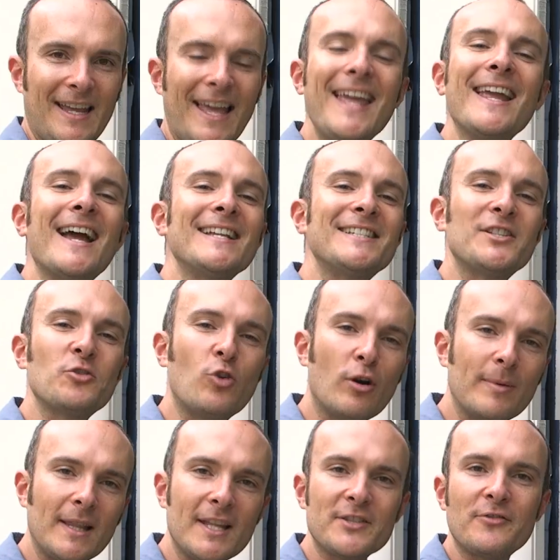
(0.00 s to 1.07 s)
Hey guys, it's
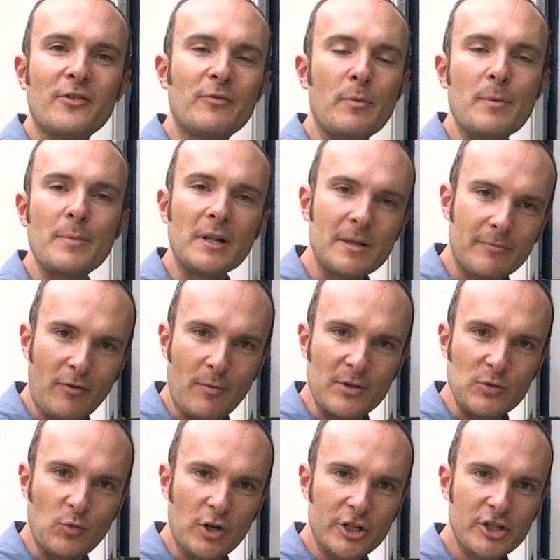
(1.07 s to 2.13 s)
Corbett Lunsford from the Building
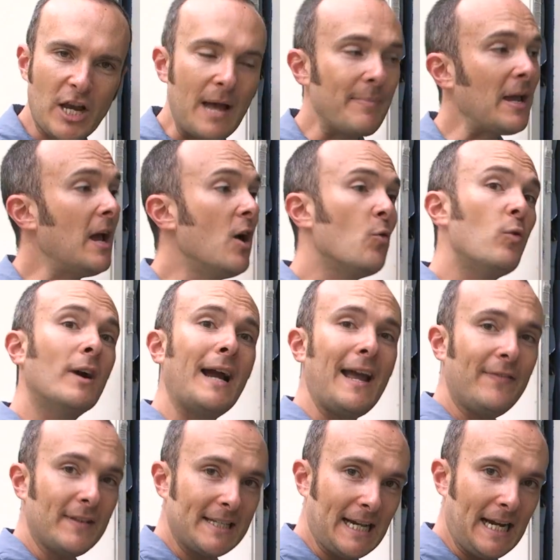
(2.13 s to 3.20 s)
Performance Workshop. We're
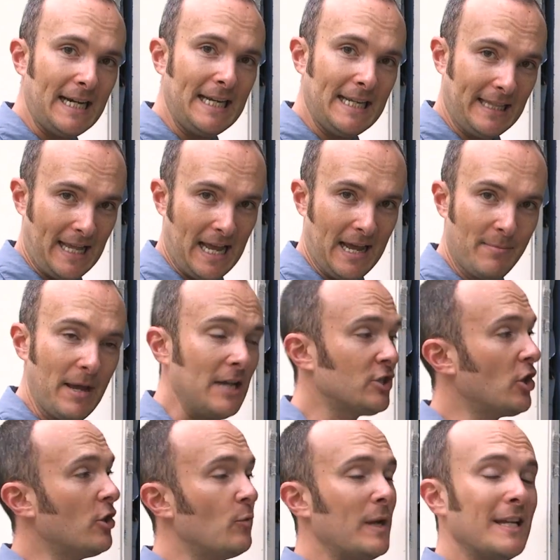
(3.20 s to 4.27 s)
at the Tiny Lab
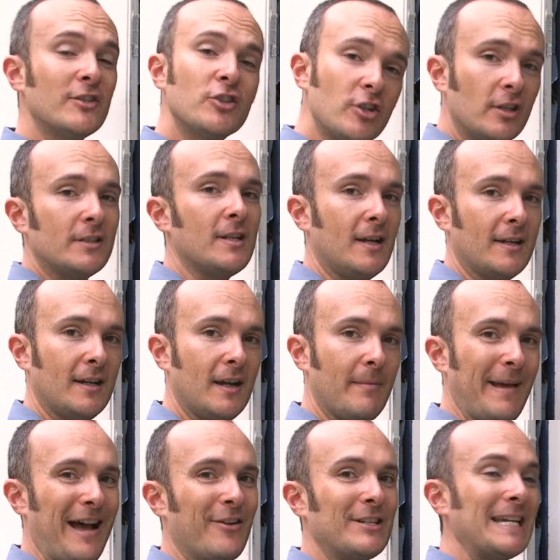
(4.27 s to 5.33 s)
so that we can start talking
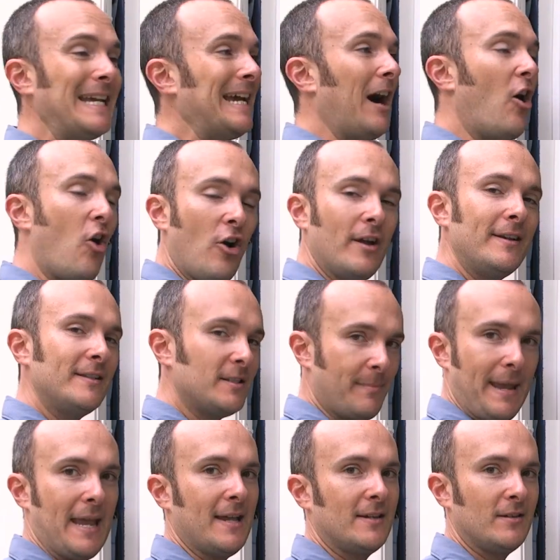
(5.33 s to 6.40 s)
about
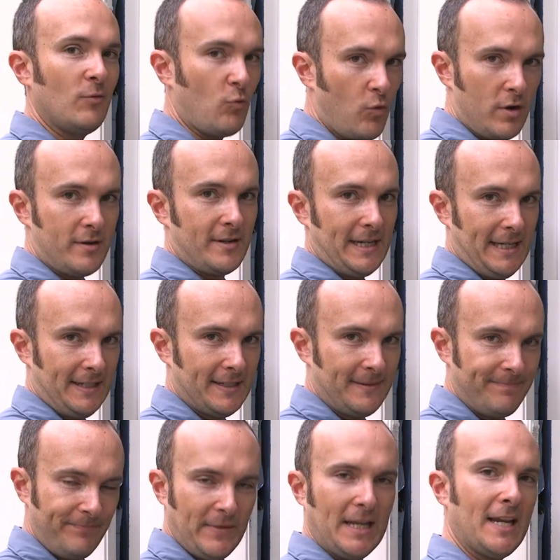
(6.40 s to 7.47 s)
on-demand water heat.
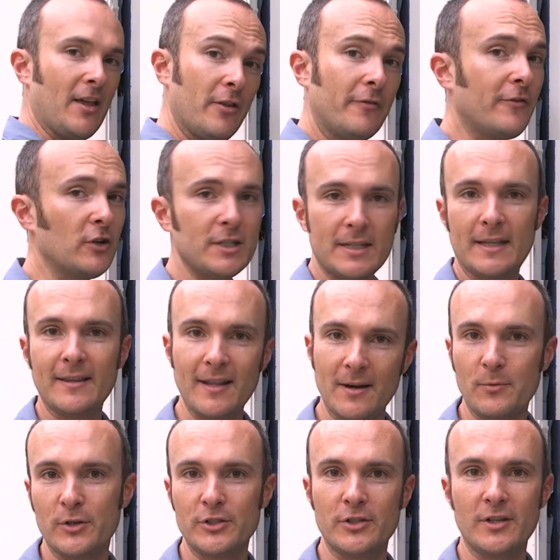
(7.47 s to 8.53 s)
Now the first thing that I
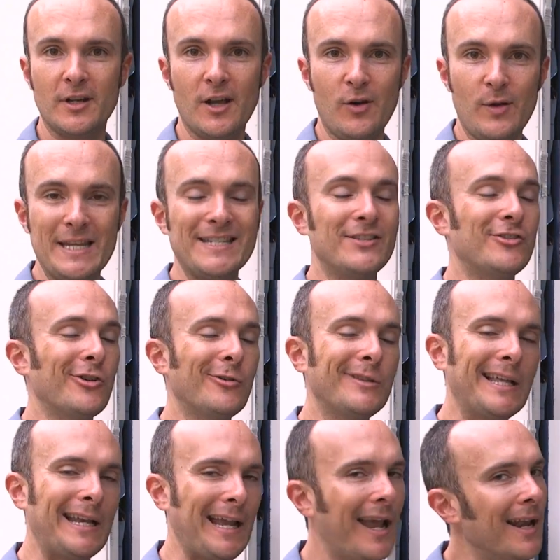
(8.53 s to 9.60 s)
want you to know is don't
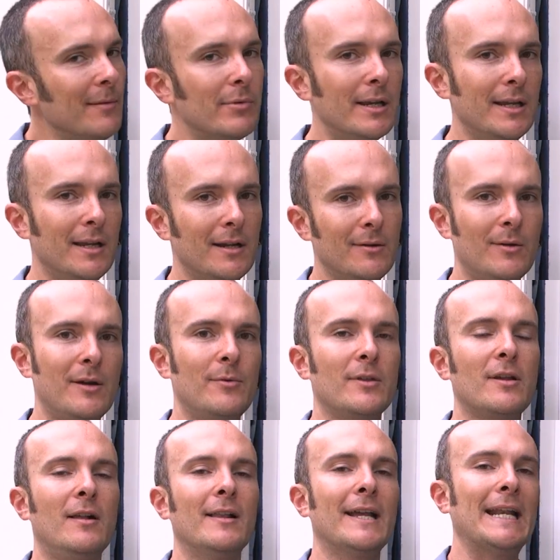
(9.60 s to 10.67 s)
let anybody get away
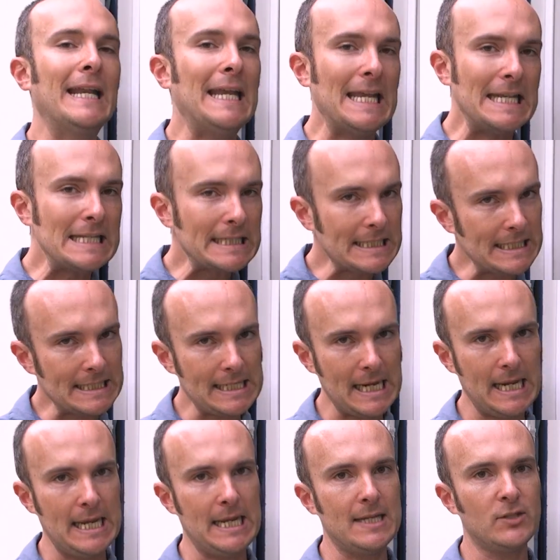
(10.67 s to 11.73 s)
with calling it
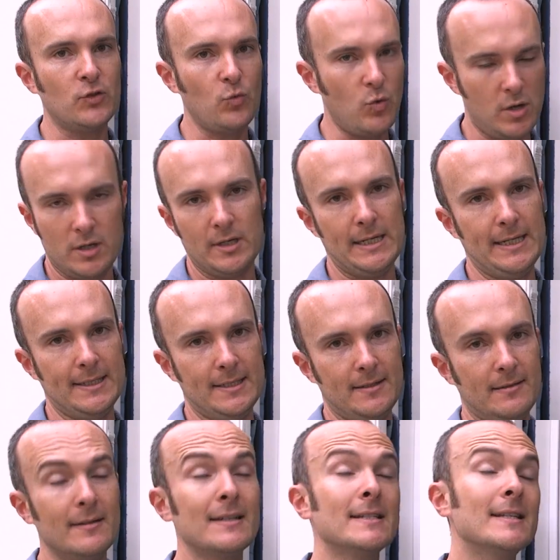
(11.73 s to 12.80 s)
instantaneous water heat,
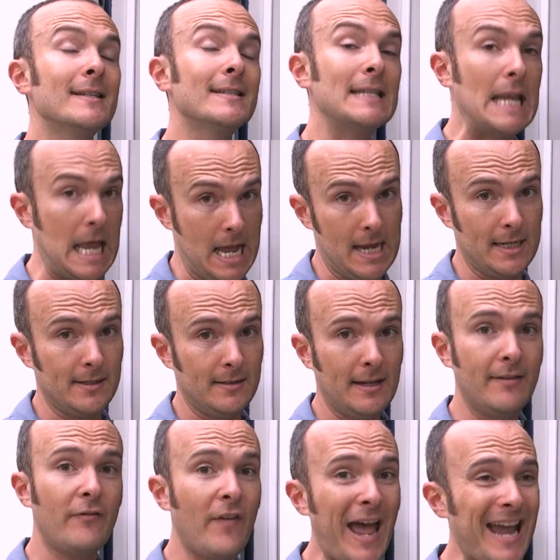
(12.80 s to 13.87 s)
because it's not.
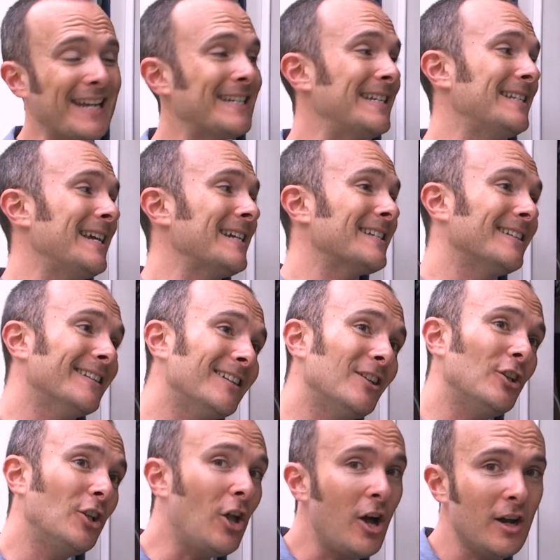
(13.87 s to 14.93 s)
In fact, it takes a
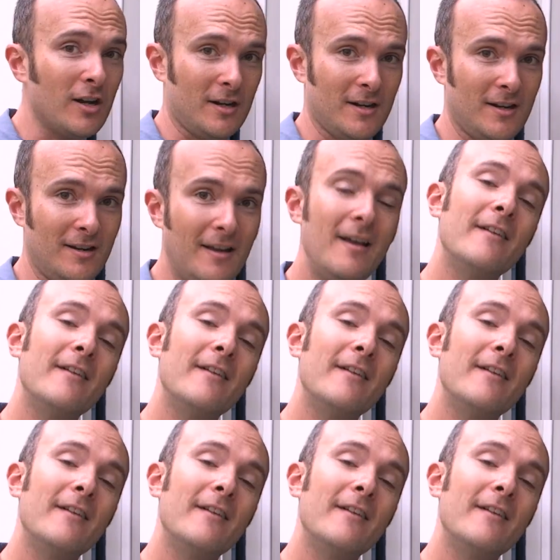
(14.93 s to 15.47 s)
little longer